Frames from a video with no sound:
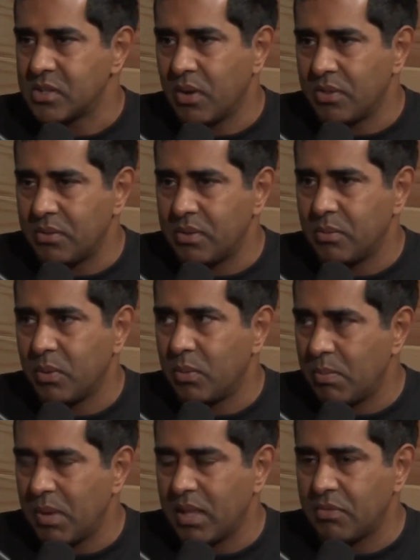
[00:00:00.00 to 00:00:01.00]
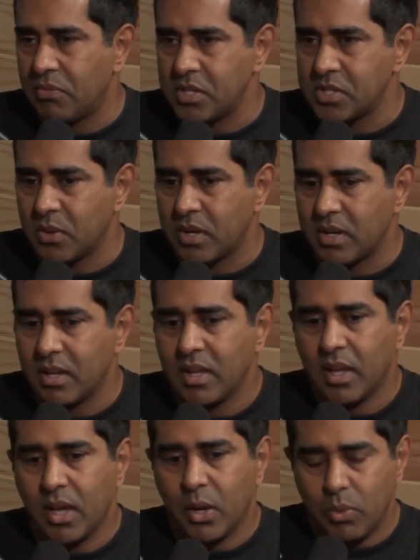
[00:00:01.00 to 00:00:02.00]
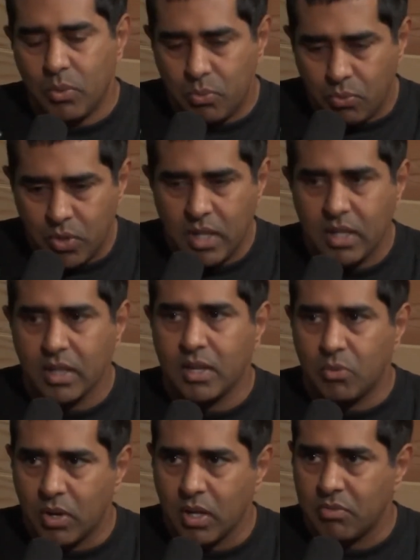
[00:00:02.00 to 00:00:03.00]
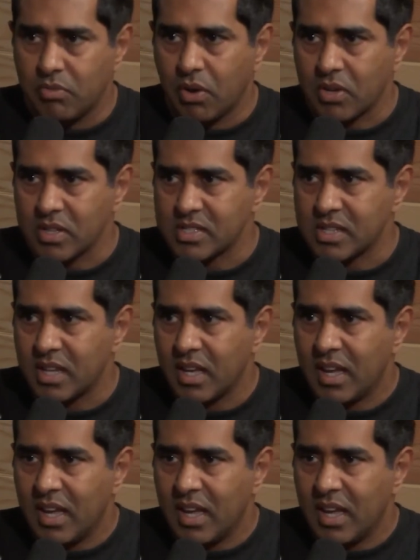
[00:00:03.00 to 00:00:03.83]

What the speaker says: So when we made the first one, we really, really focused.